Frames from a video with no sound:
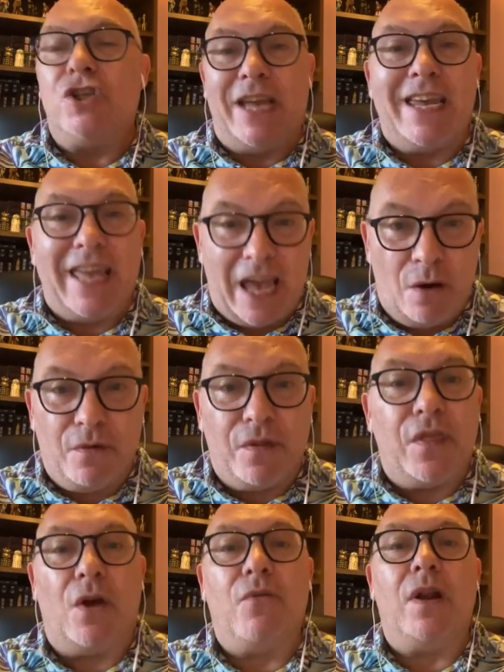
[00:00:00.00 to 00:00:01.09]
check it out
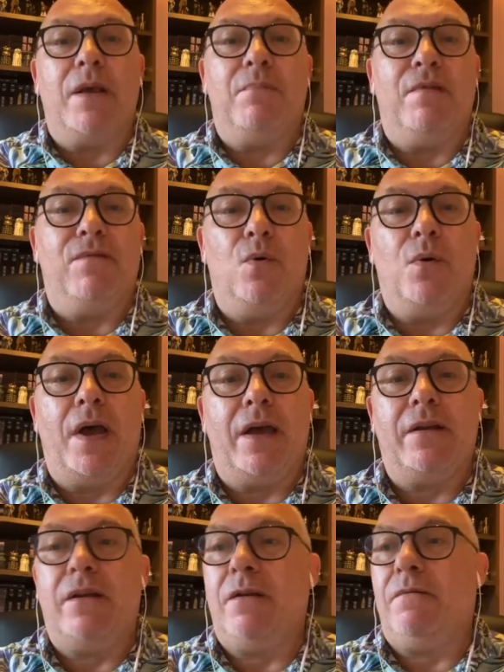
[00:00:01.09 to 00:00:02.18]
thoroughly
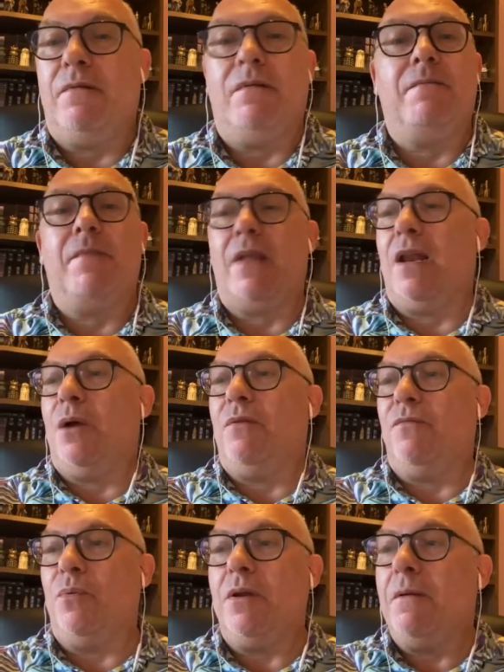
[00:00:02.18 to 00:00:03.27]
beforehand. Hello
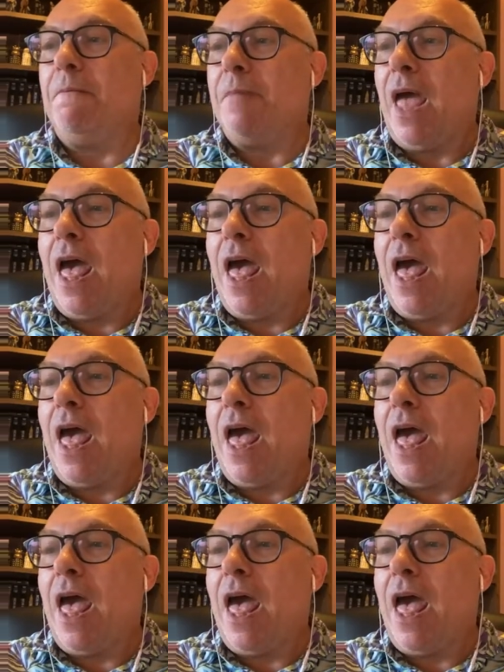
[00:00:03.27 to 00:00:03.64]
everyone.